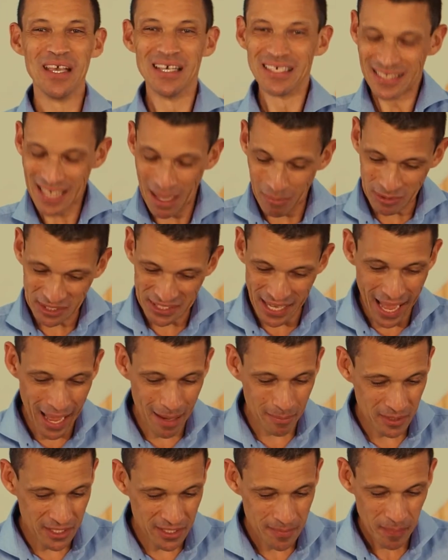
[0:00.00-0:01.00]

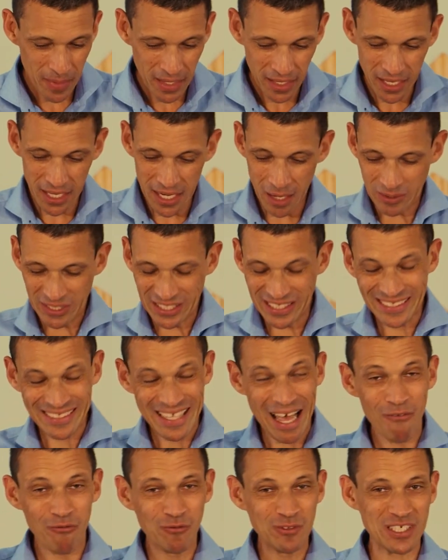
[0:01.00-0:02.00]
Sometimes, you know,
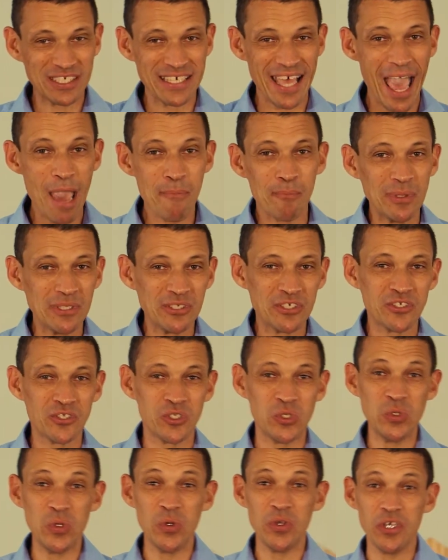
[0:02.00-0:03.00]
stuff just happens
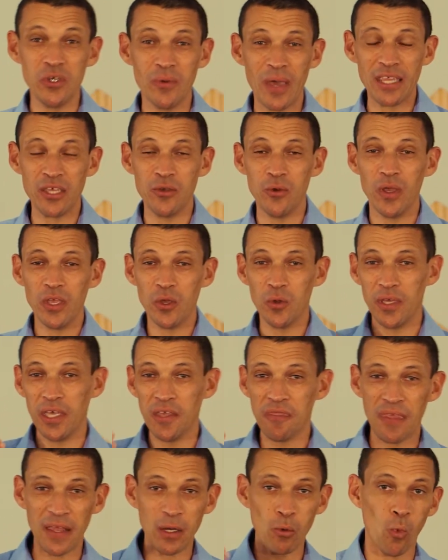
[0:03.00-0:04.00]
to you and you
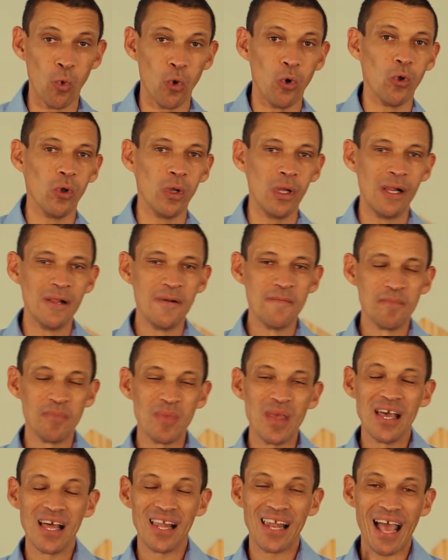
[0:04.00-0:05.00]
hit that wall.
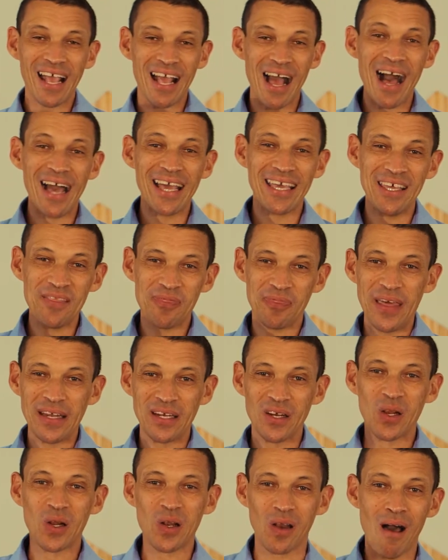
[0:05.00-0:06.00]
Like I hit
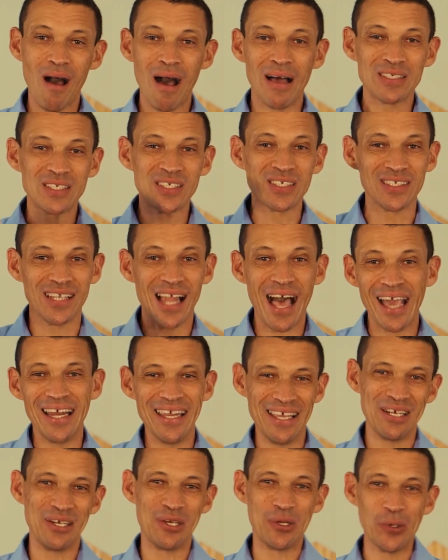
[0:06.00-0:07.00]
that glass
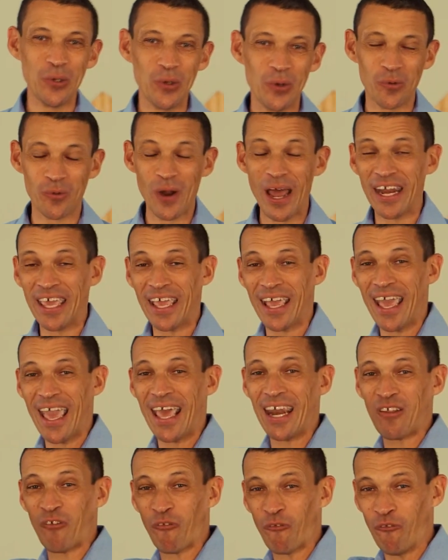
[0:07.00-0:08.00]
sliding door, running
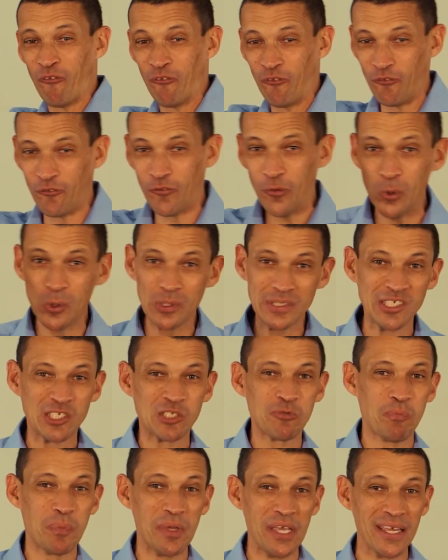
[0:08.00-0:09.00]
at full
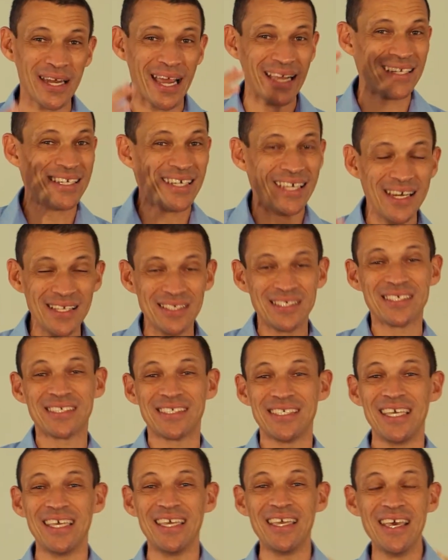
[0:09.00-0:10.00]
speed. I didn't
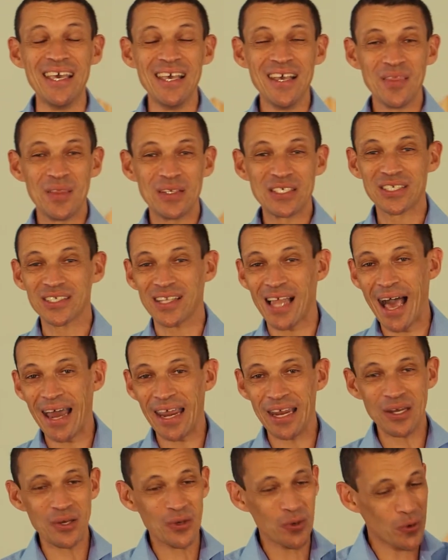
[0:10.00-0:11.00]
see the
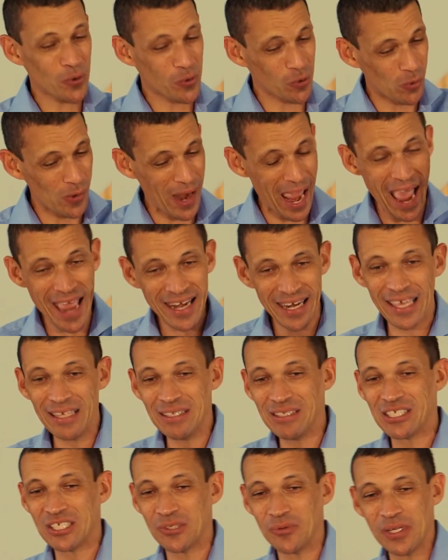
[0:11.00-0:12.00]
sliding door, ran
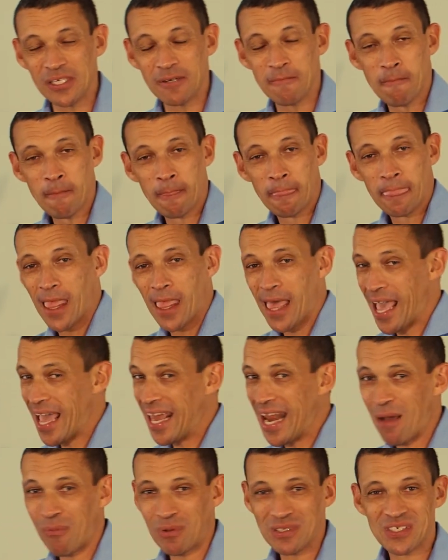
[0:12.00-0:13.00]
into it,
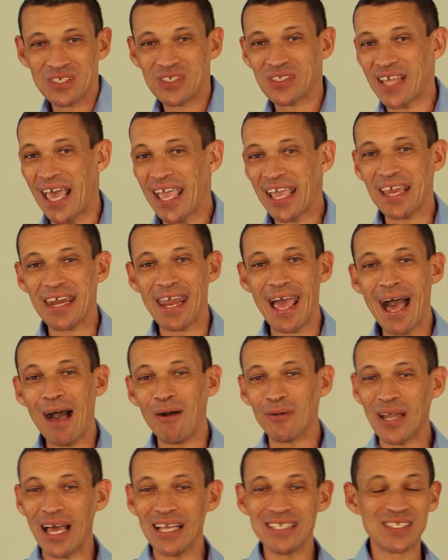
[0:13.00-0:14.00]
and I was just taken
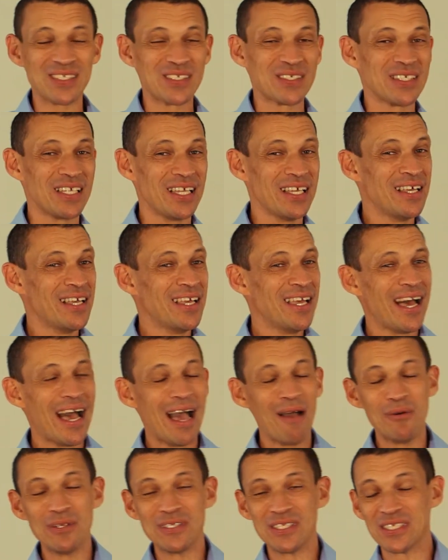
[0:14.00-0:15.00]
out.
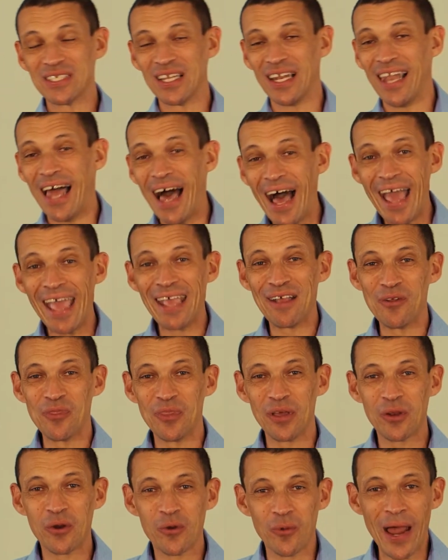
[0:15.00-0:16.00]
I was just lying on
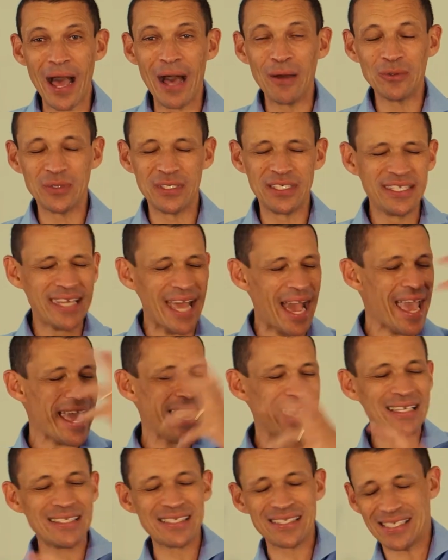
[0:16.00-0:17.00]
the ground,
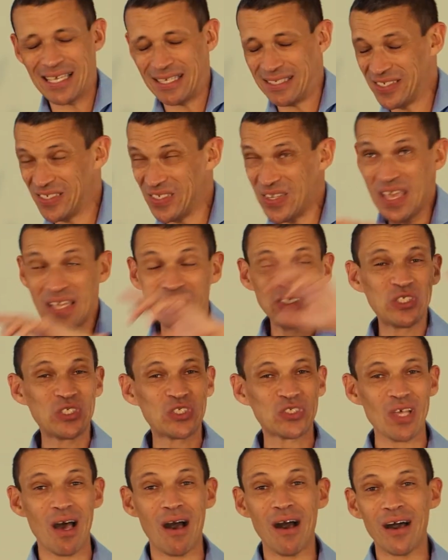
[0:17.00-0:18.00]
dazed, seeing
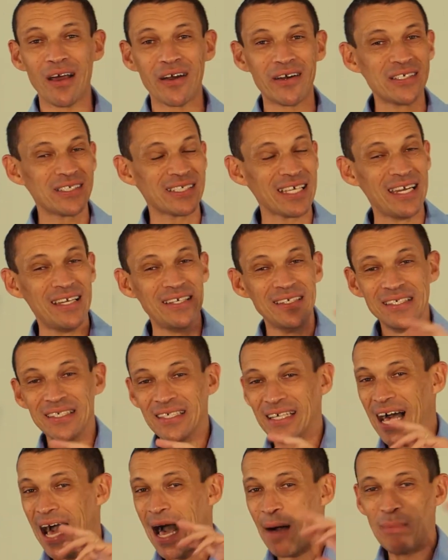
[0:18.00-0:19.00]
stars, and
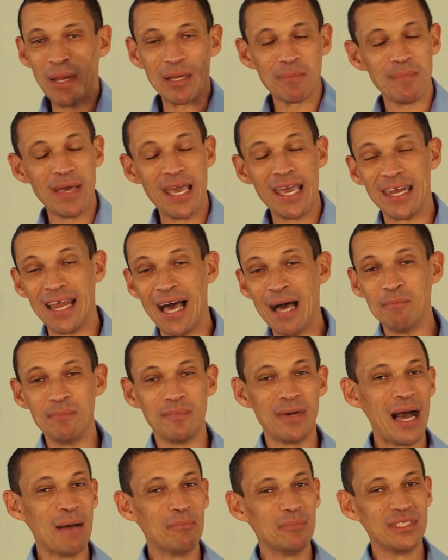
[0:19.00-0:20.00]
I'm like, man, I'm
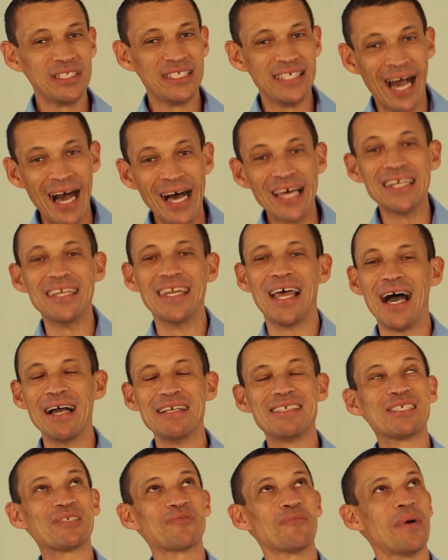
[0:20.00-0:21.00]
done.
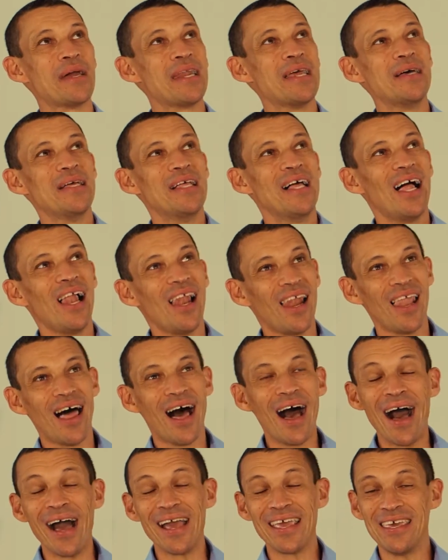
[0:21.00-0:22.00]
I just want to
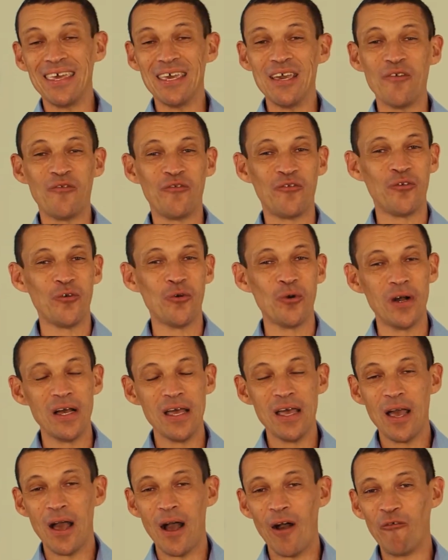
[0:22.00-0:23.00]
lie here for
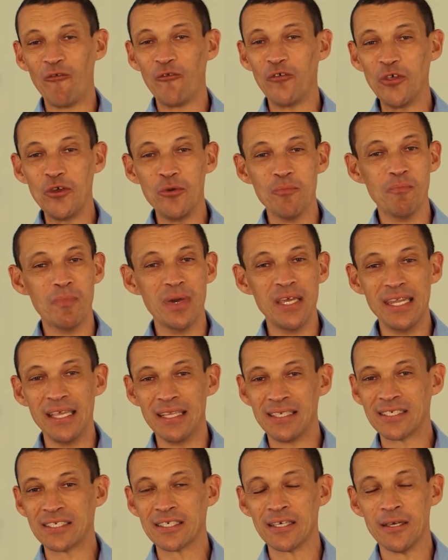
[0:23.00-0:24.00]
a few
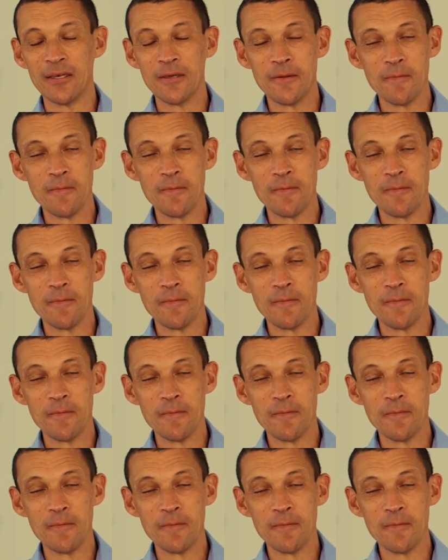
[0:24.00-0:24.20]
minutes.